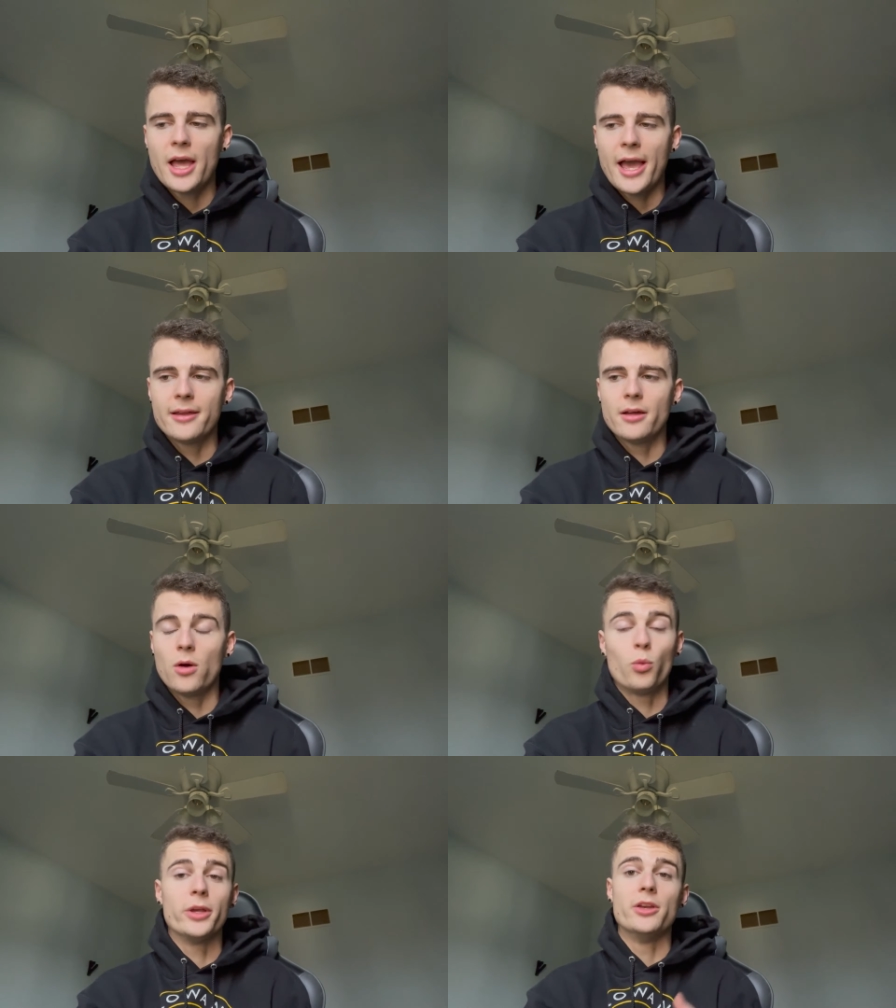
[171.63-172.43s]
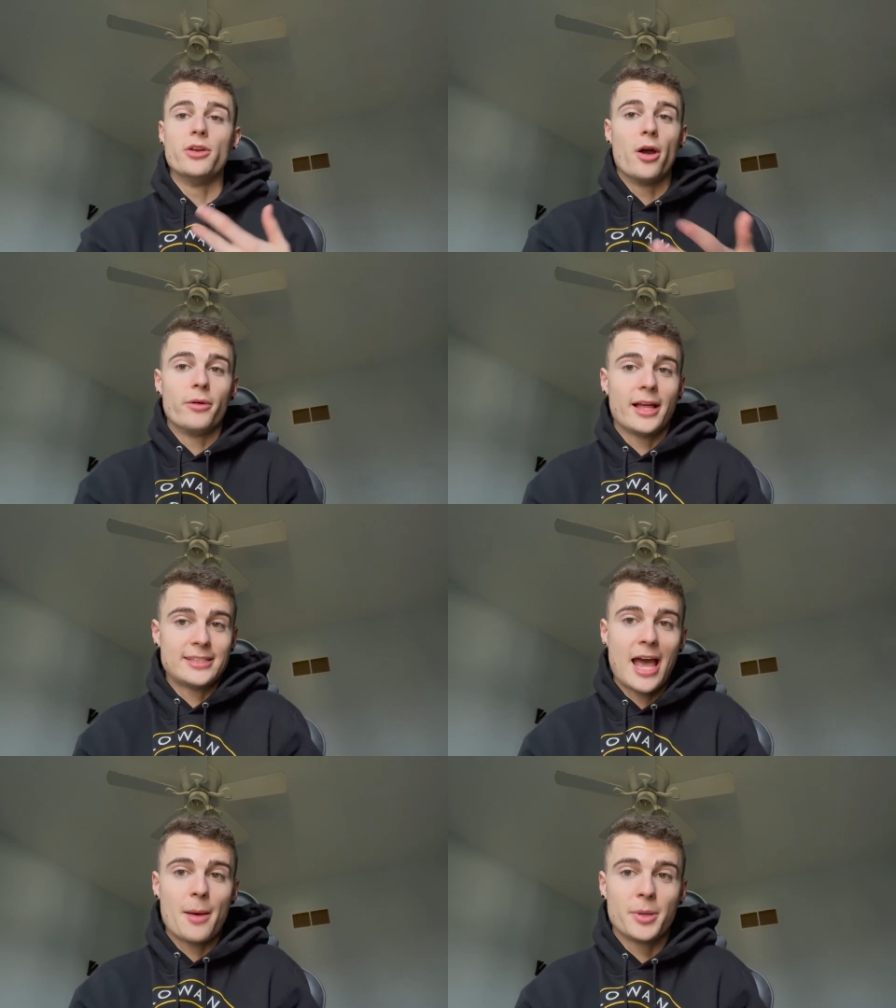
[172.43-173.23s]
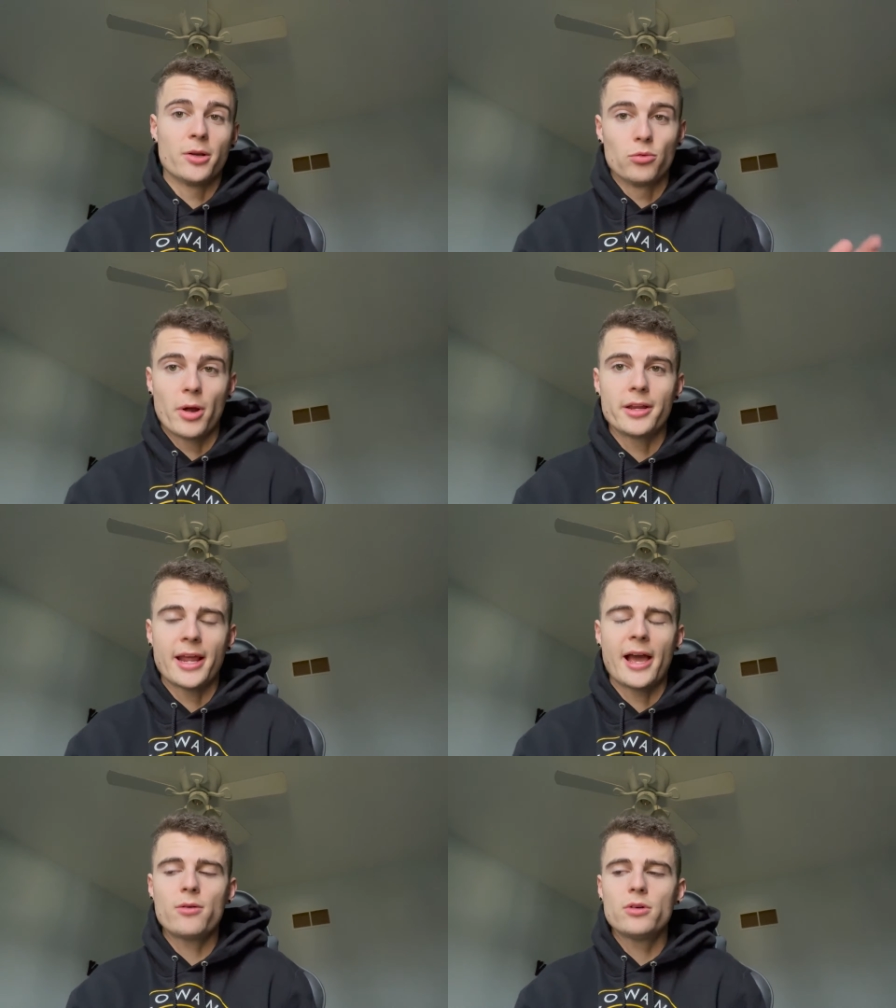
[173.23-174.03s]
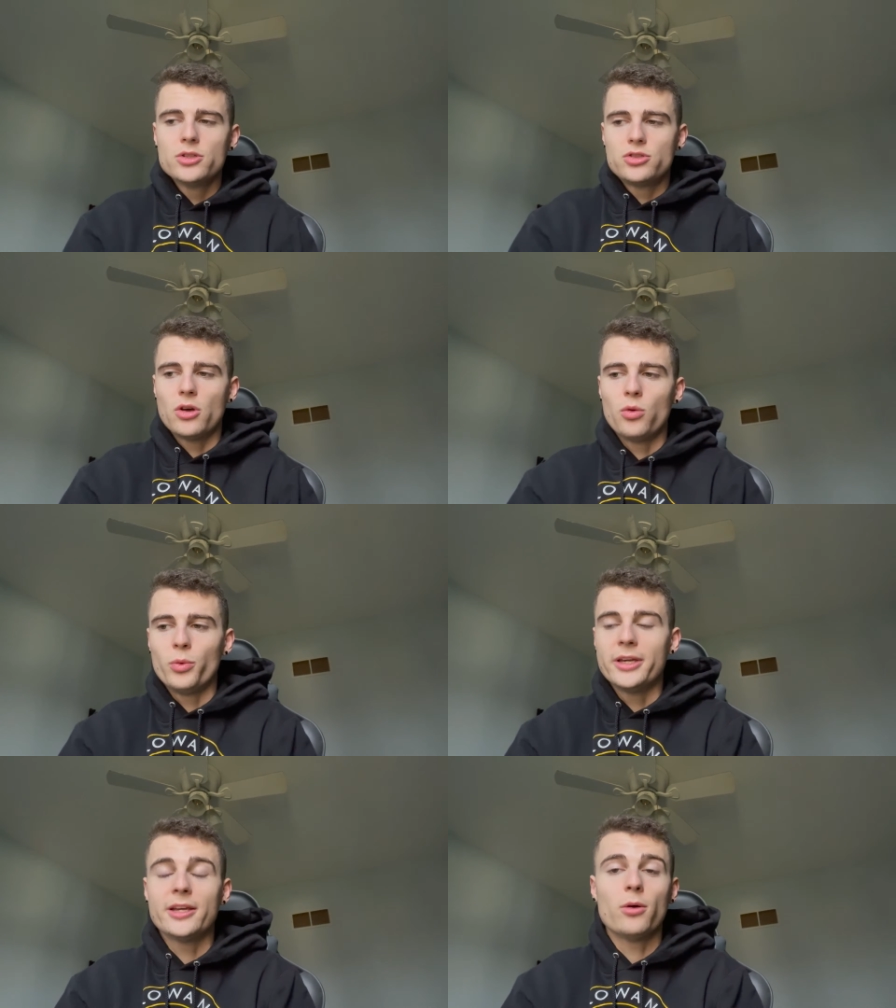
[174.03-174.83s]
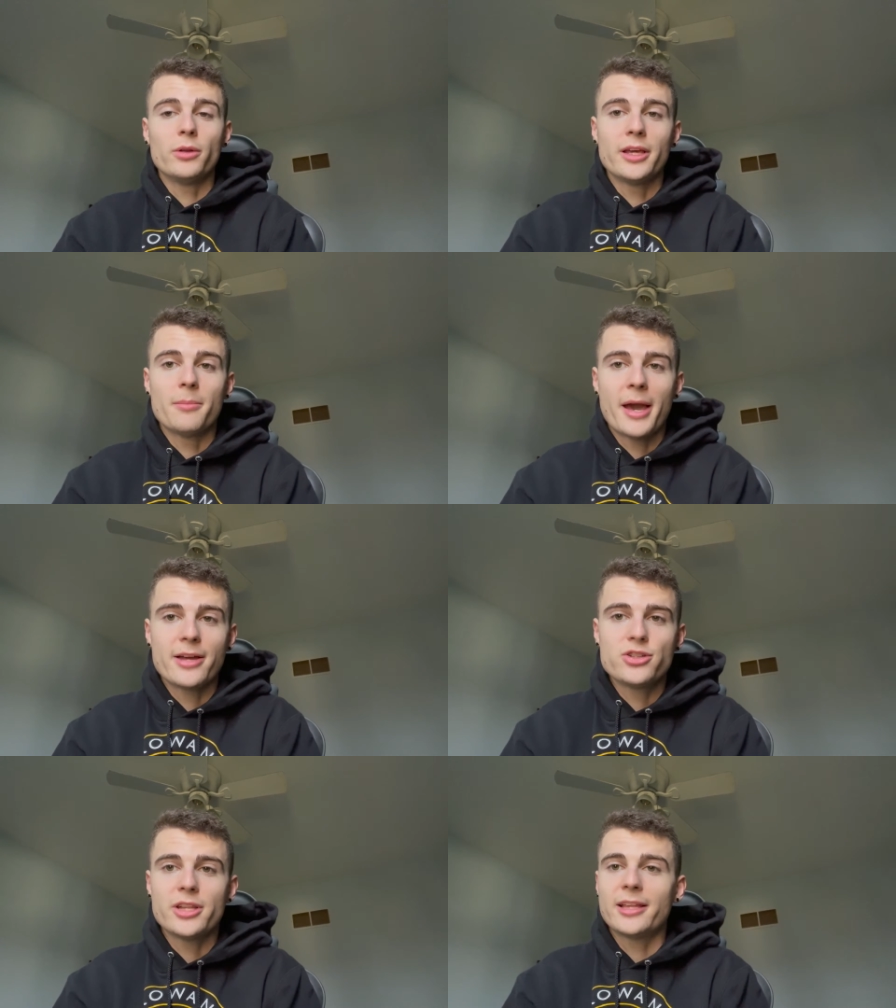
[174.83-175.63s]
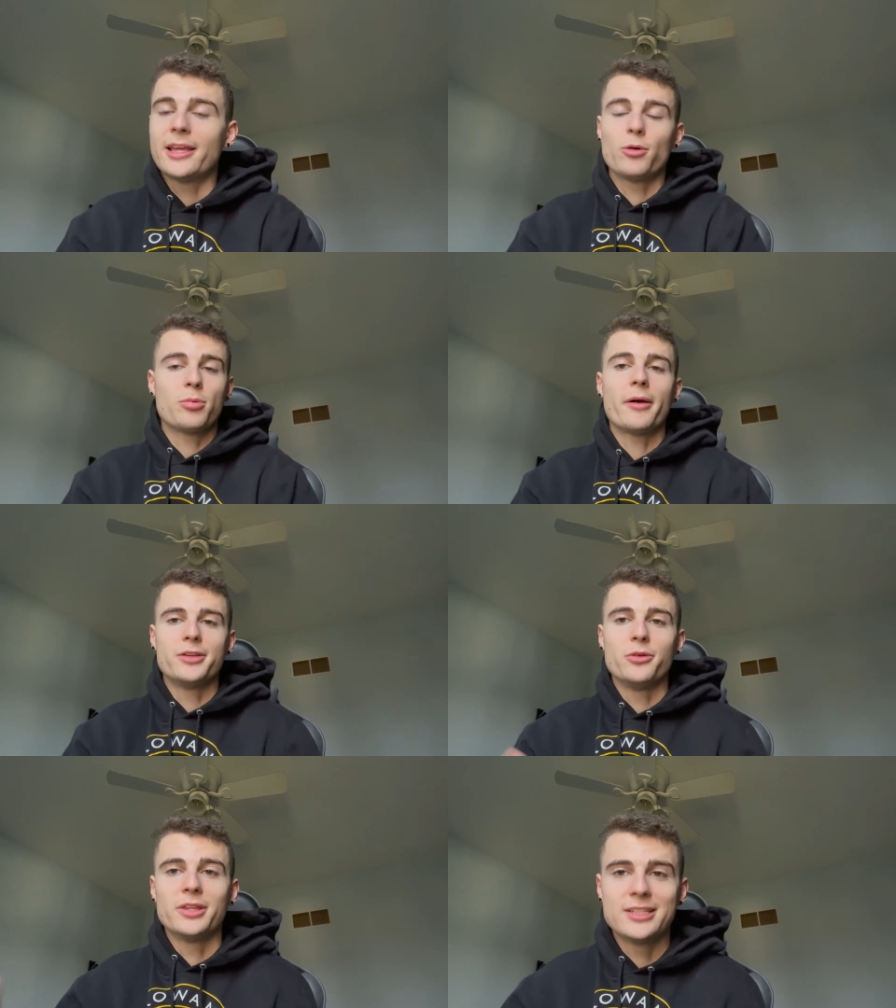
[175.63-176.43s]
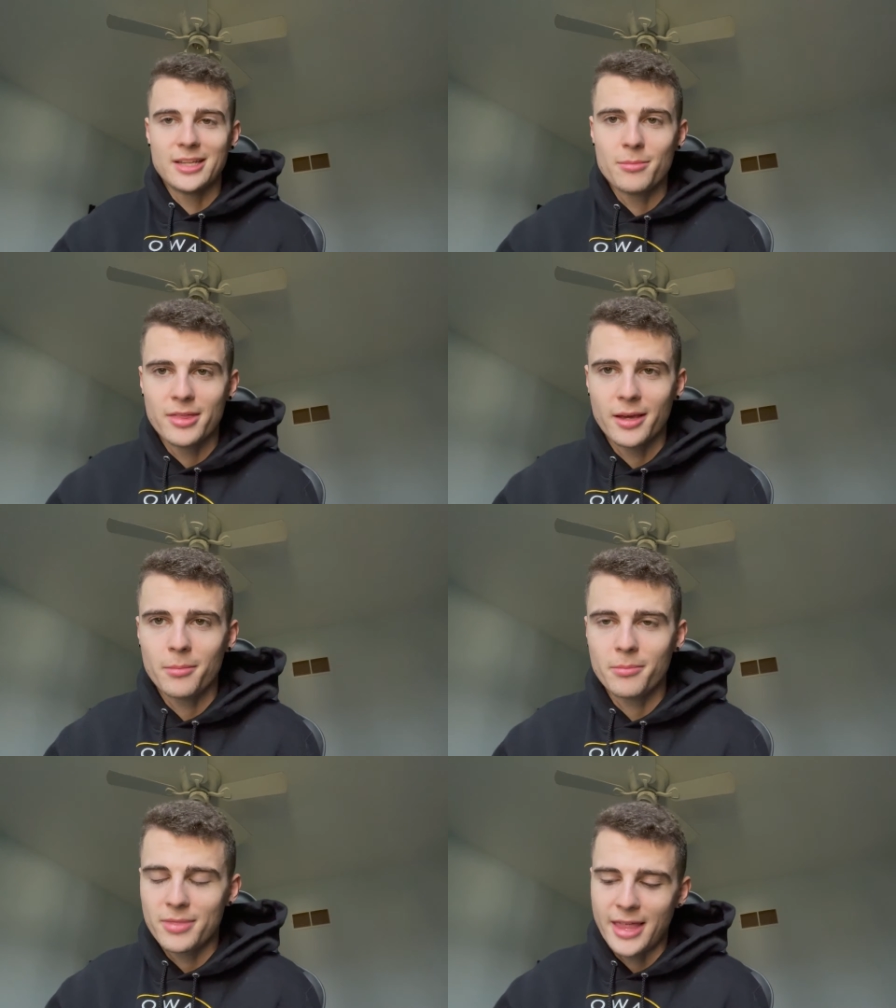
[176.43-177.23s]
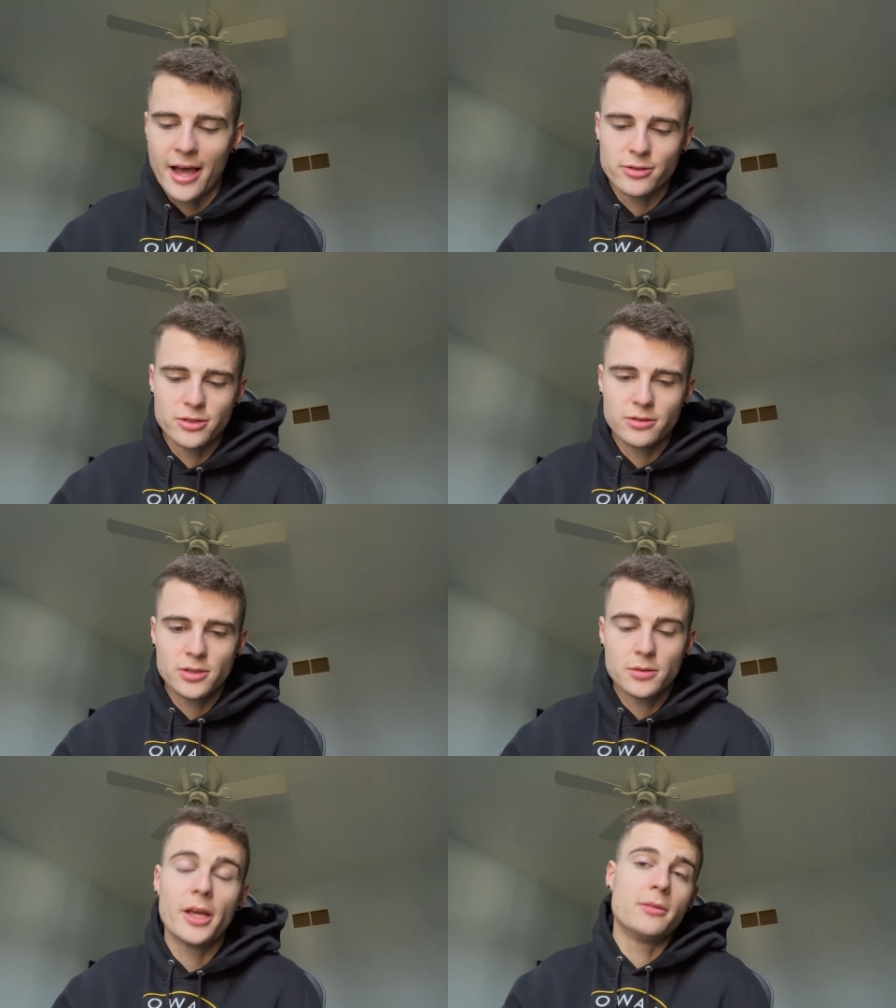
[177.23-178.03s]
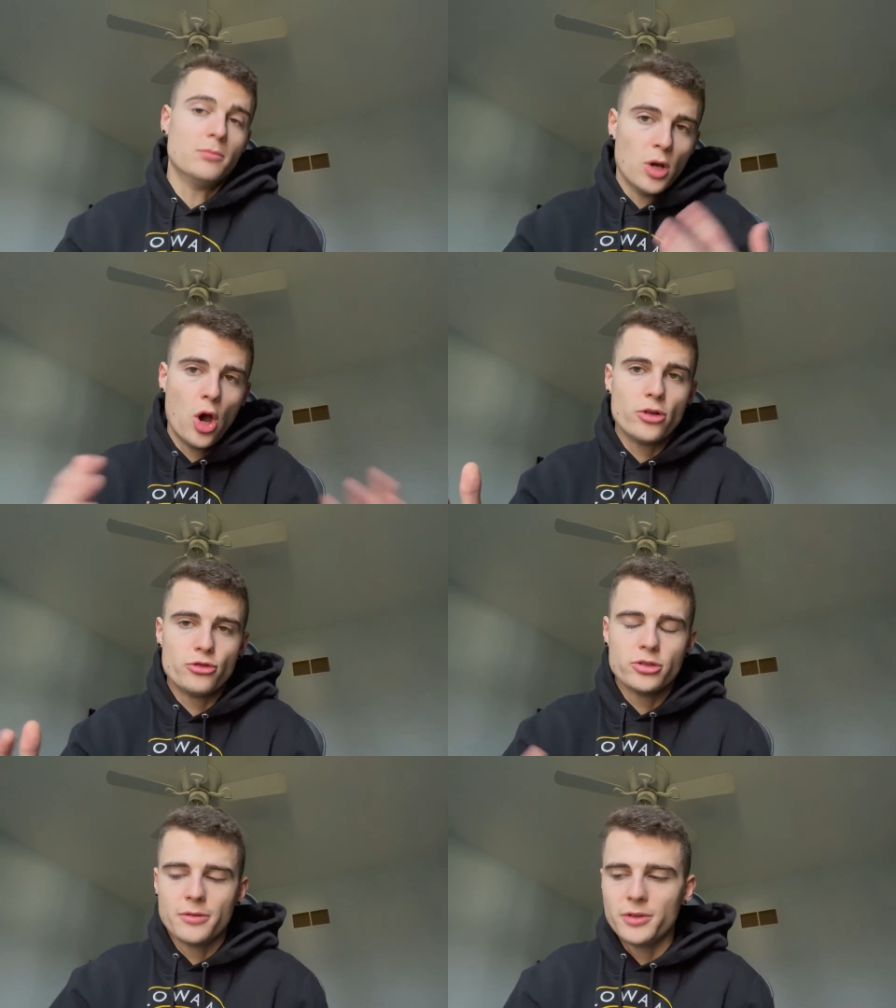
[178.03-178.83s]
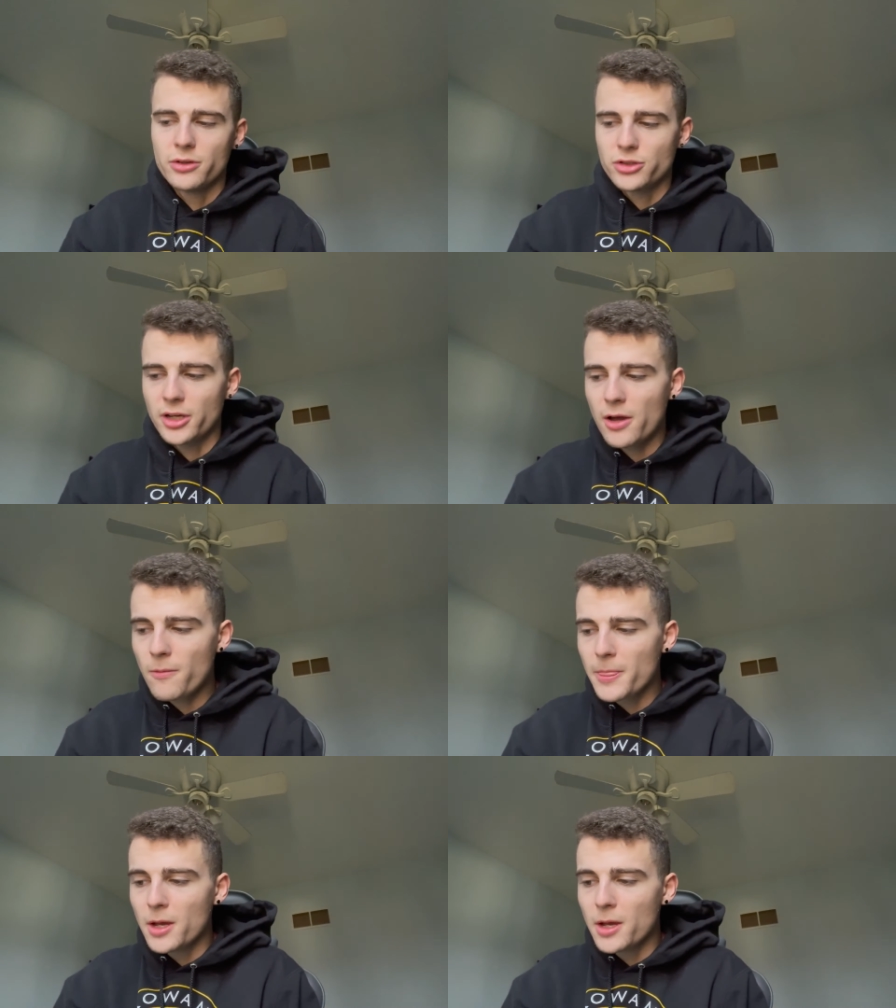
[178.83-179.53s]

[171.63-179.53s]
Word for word: And uh, we know that's happening right now. So we can only imagine that they were probably doing the same thing thousands and hundreds of years ago.